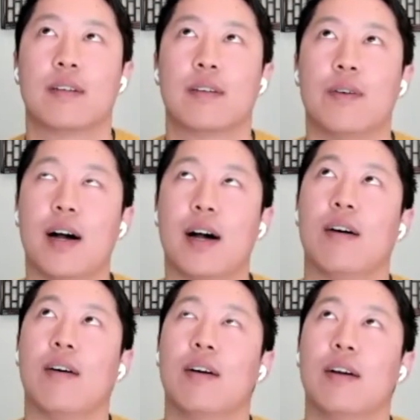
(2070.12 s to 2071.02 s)

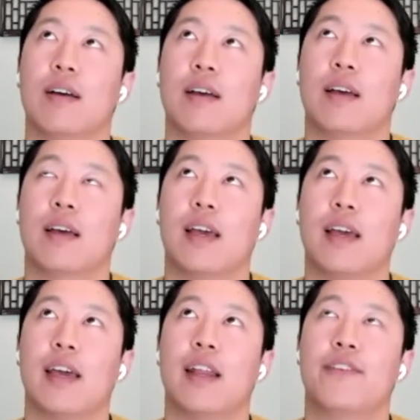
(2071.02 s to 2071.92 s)
Wow.
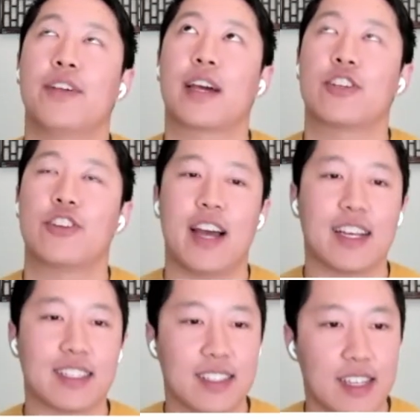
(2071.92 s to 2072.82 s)
And I feel like I should
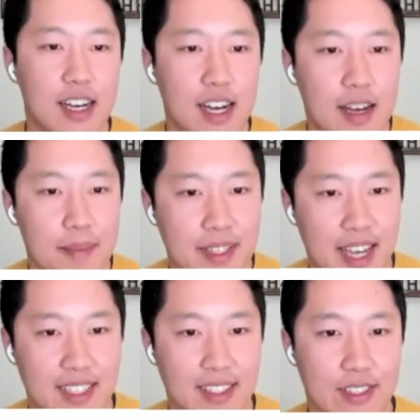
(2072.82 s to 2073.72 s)
ask, I meant to
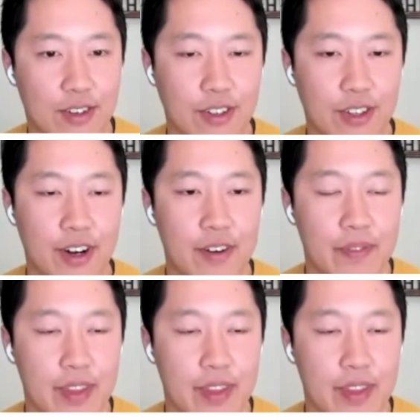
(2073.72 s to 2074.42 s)
ask this earlier.